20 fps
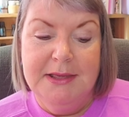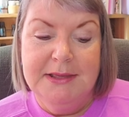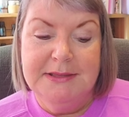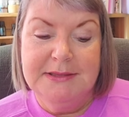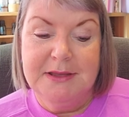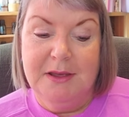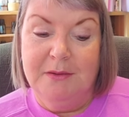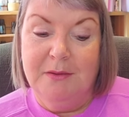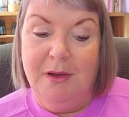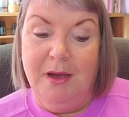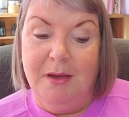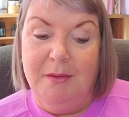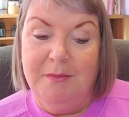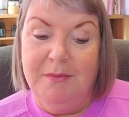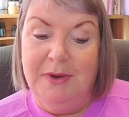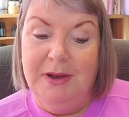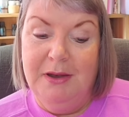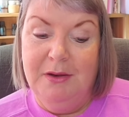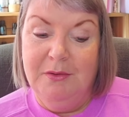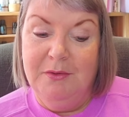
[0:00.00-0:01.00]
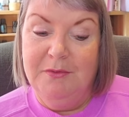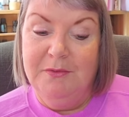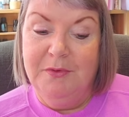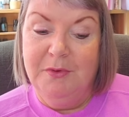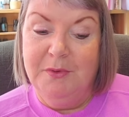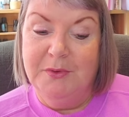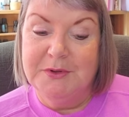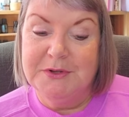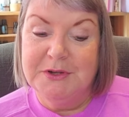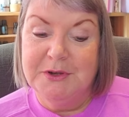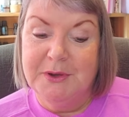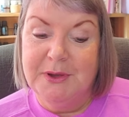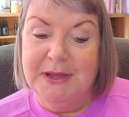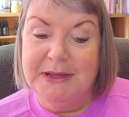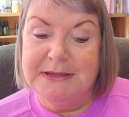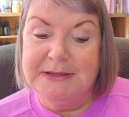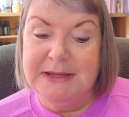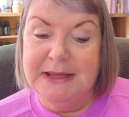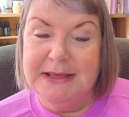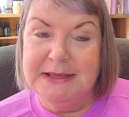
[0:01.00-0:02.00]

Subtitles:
So I'm really looking forward to it.